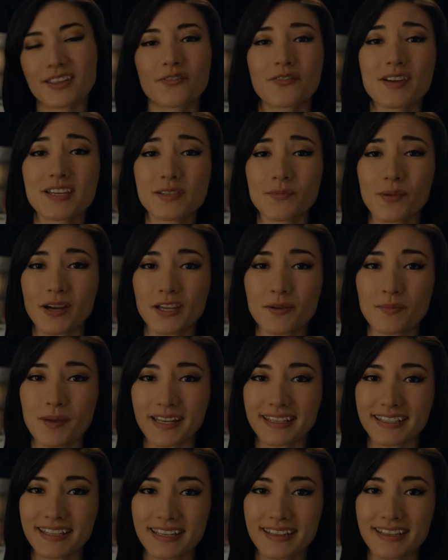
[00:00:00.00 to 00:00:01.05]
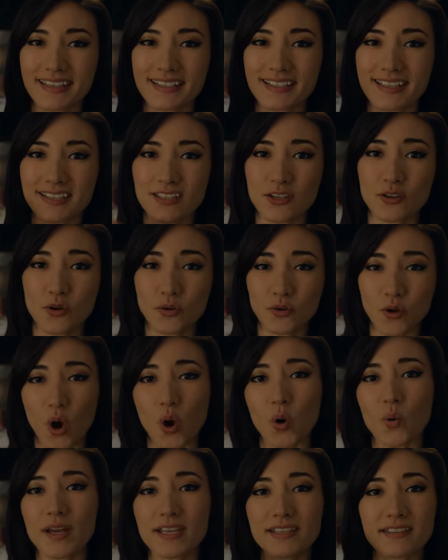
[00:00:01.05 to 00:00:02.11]
The reason why you might need this is you don't
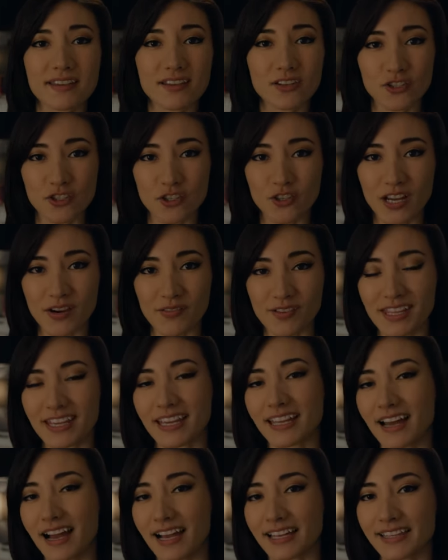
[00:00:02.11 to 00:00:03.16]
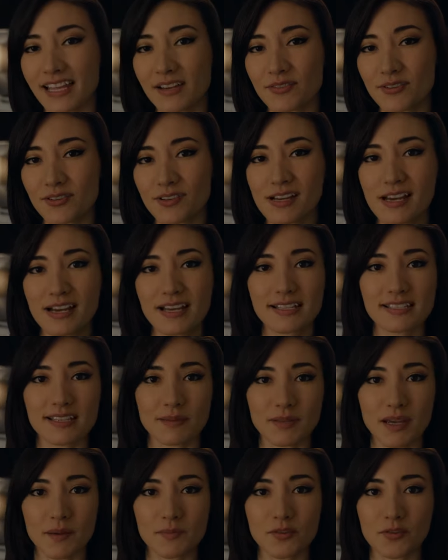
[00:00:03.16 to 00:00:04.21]
always need to shoot everything at eye level.
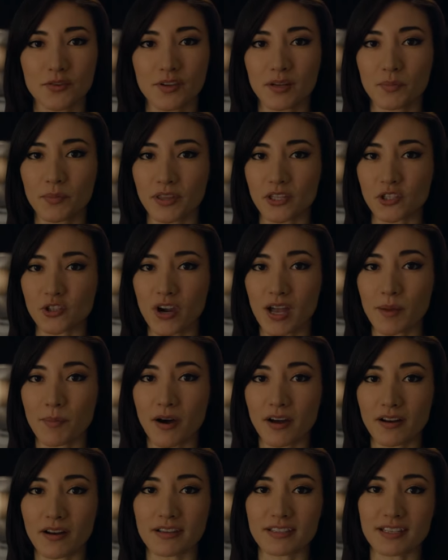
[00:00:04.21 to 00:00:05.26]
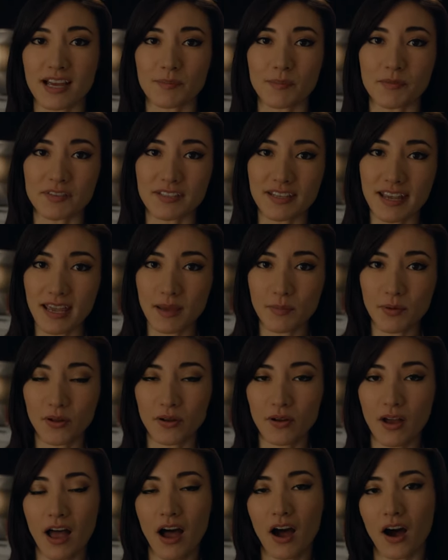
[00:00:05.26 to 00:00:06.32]
Sometimes you need to put the tripod on top of a
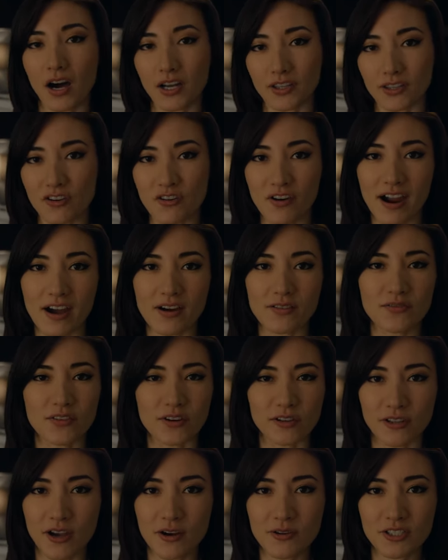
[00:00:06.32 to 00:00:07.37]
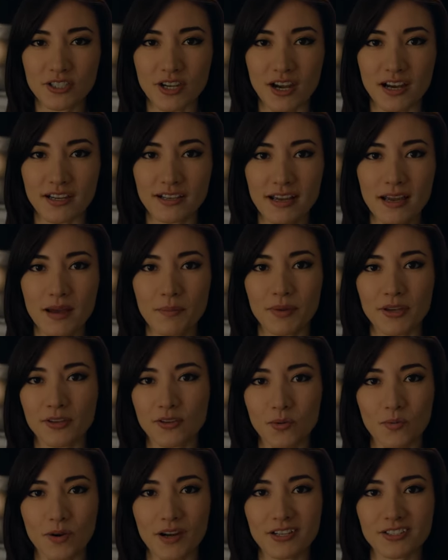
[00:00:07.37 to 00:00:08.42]
table, on the ground for a low shot, but you
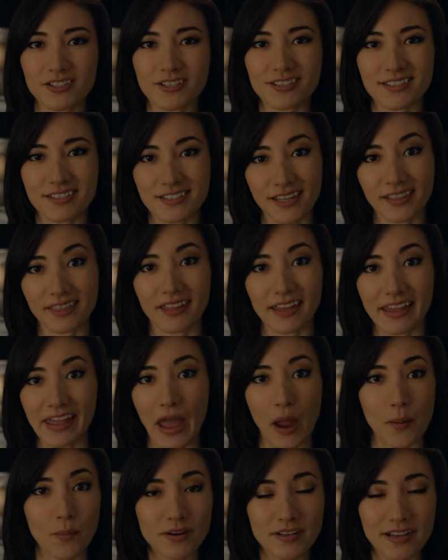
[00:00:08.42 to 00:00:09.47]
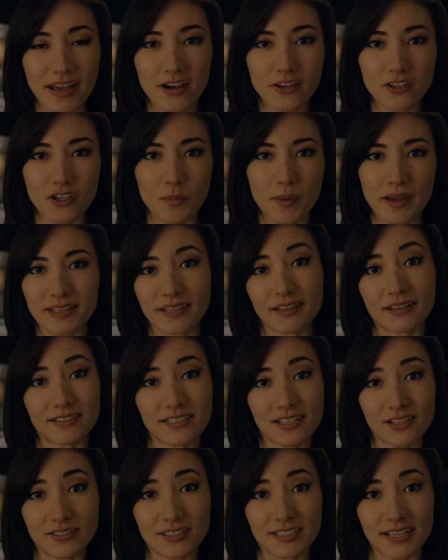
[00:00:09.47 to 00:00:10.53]
don't want to just set the camera down. You might need to
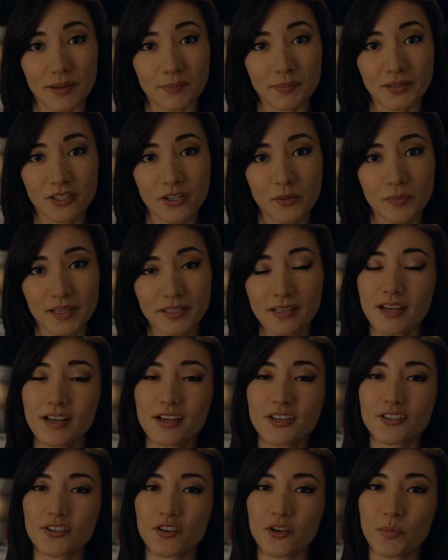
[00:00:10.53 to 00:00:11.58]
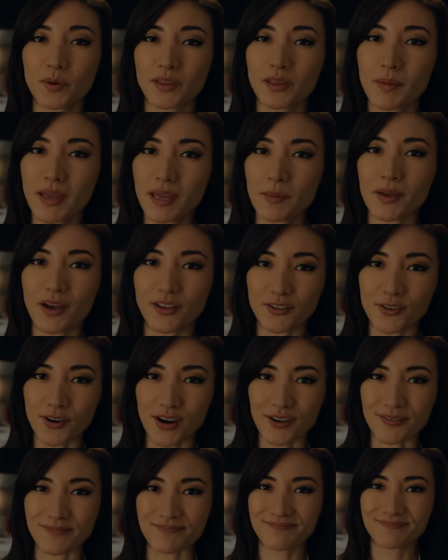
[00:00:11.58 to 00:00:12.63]
tilt it up a little bit, so you put the baby on the
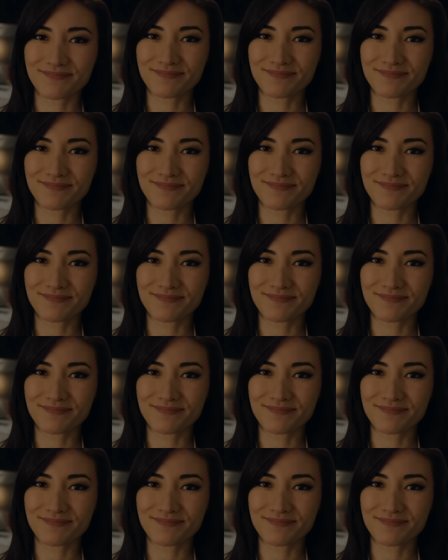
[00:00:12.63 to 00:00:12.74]
ground.